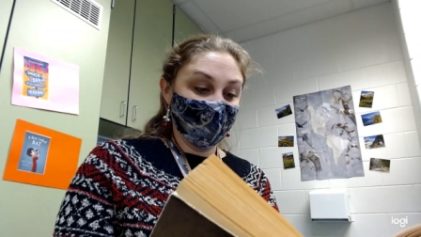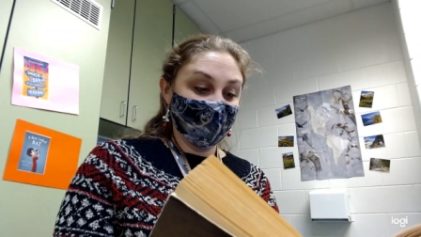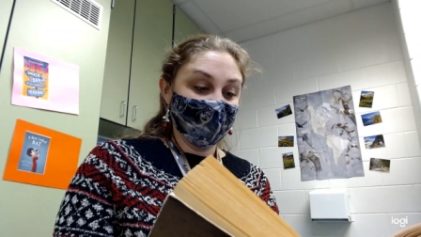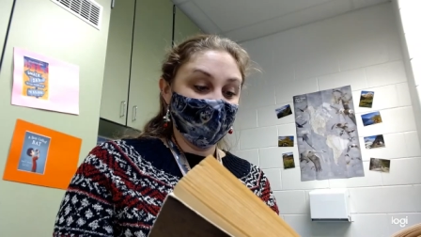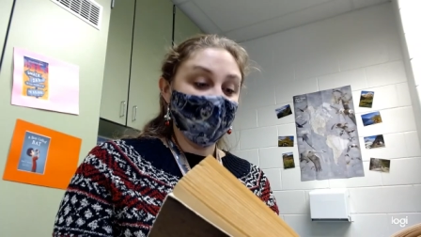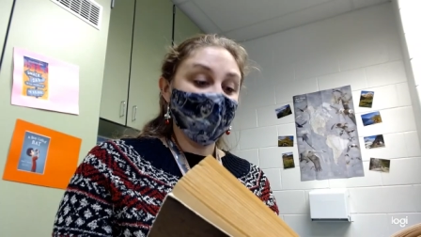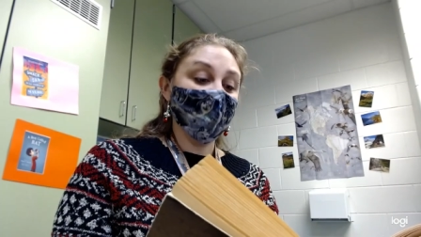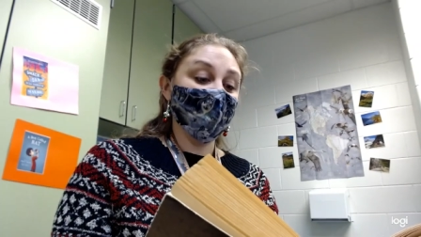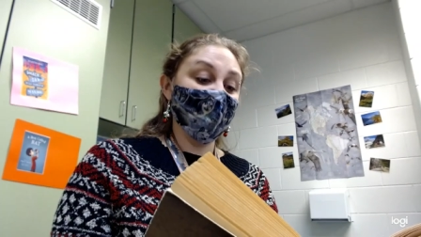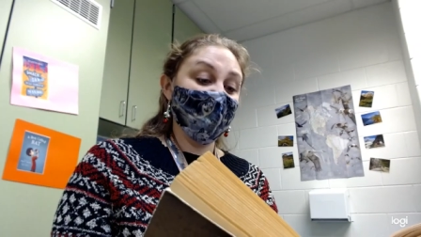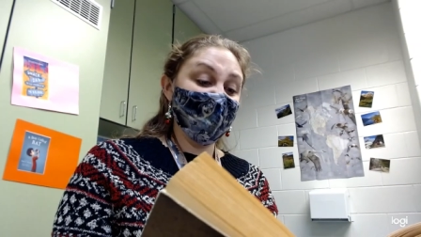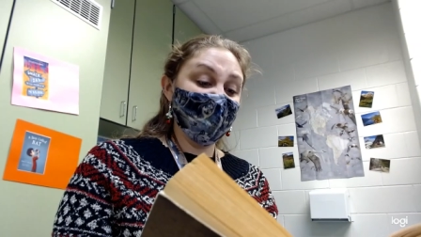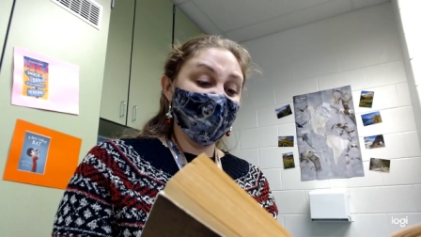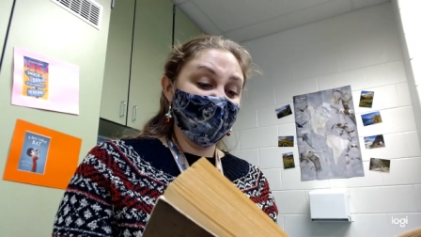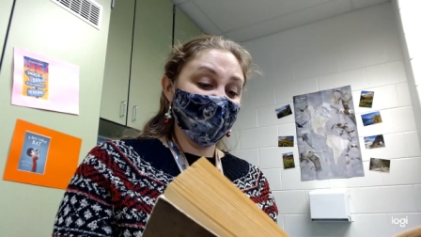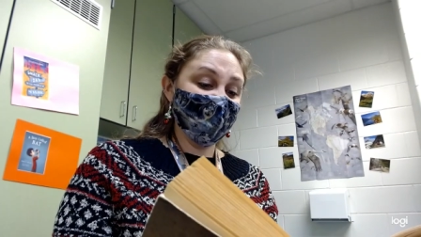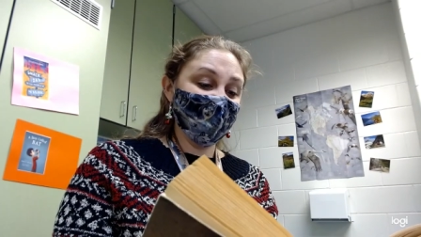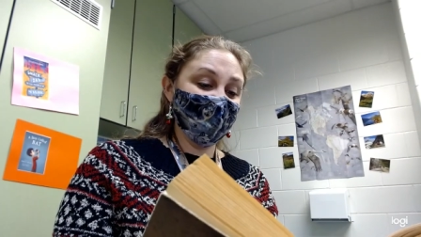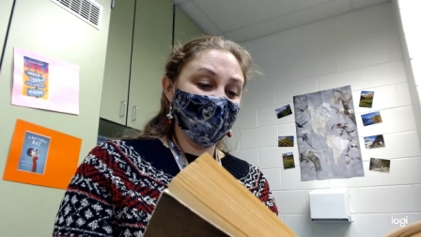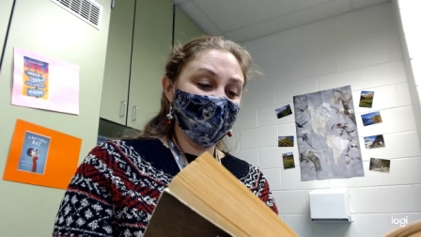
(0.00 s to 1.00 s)
When they
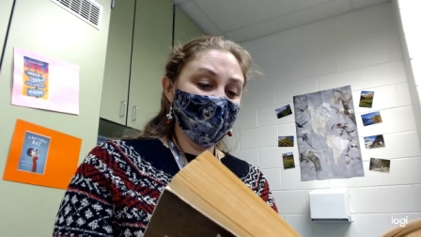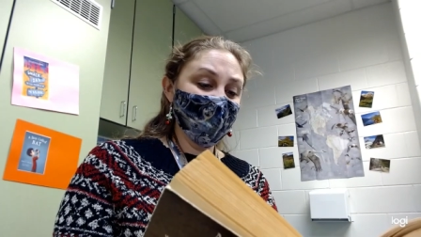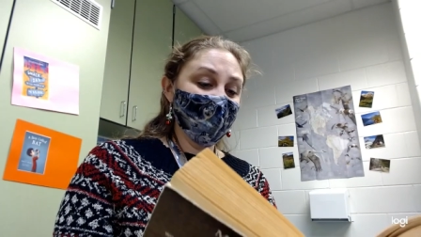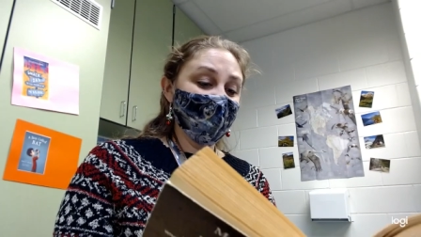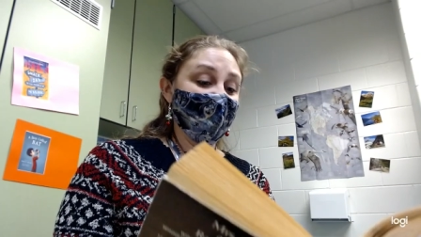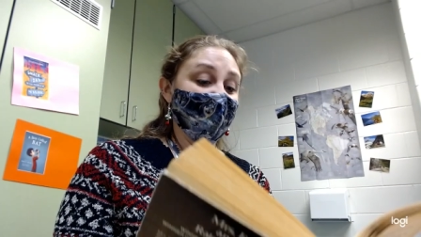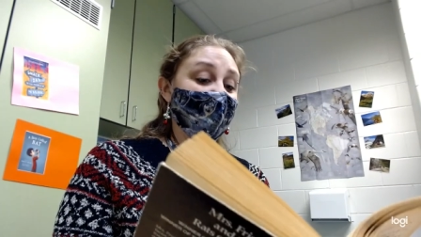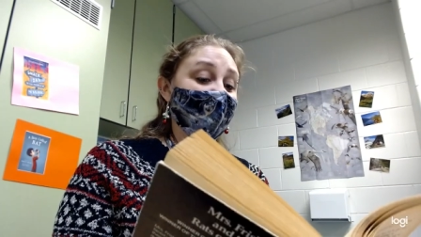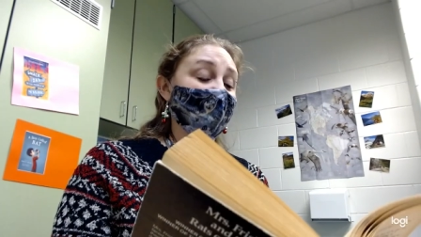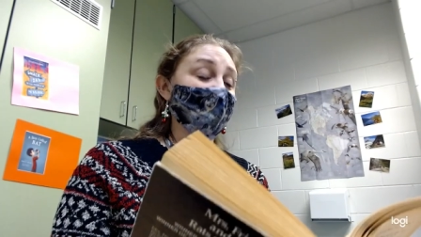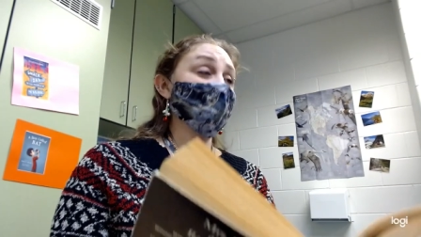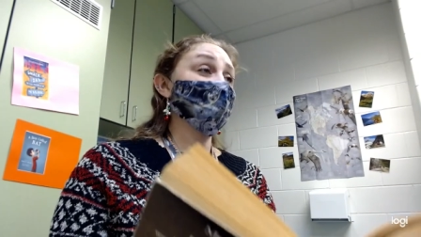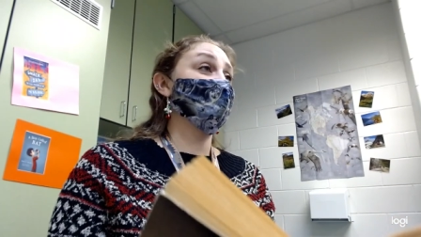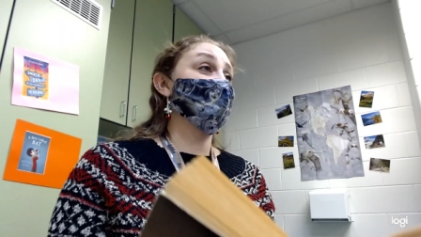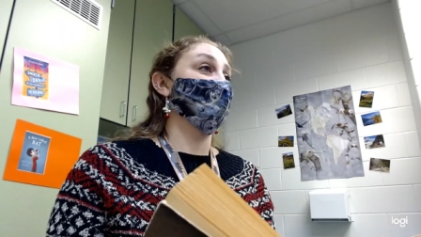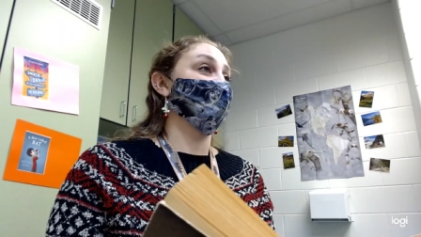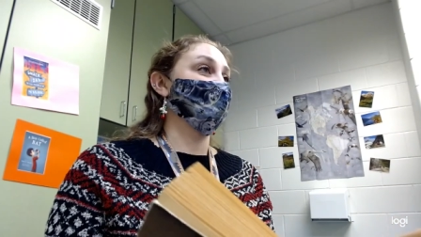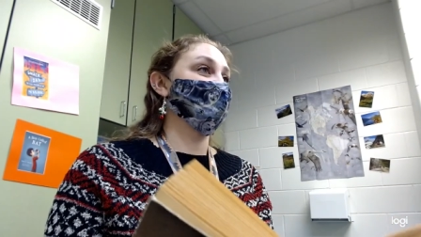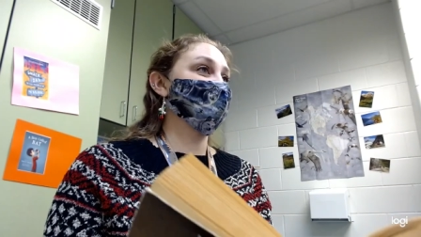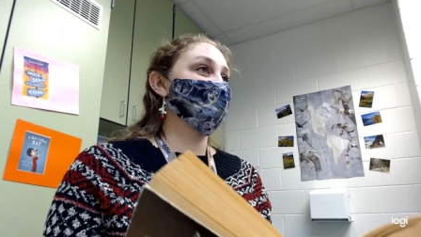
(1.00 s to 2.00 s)
do, I'm going
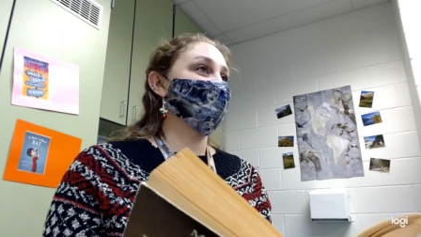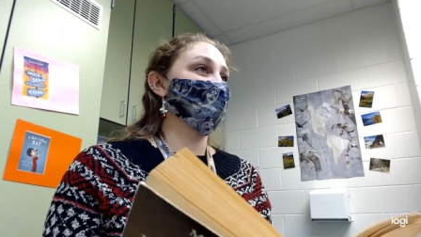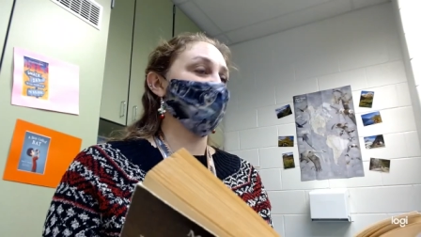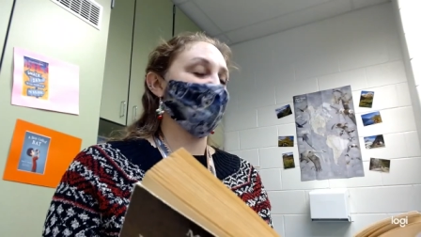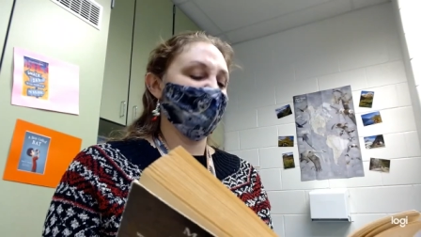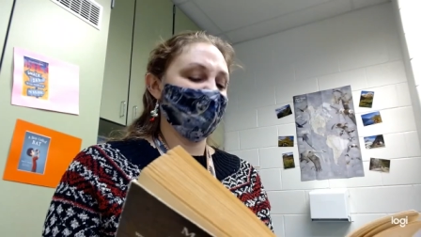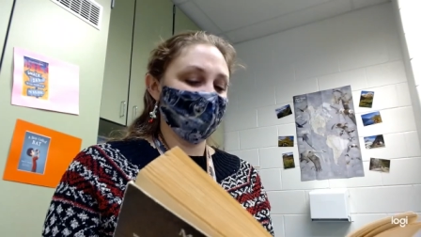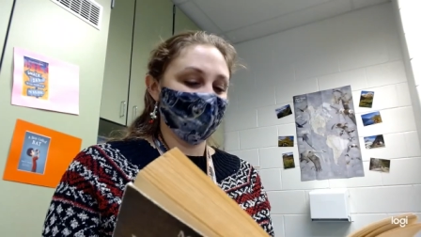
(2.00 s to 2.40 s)
to run.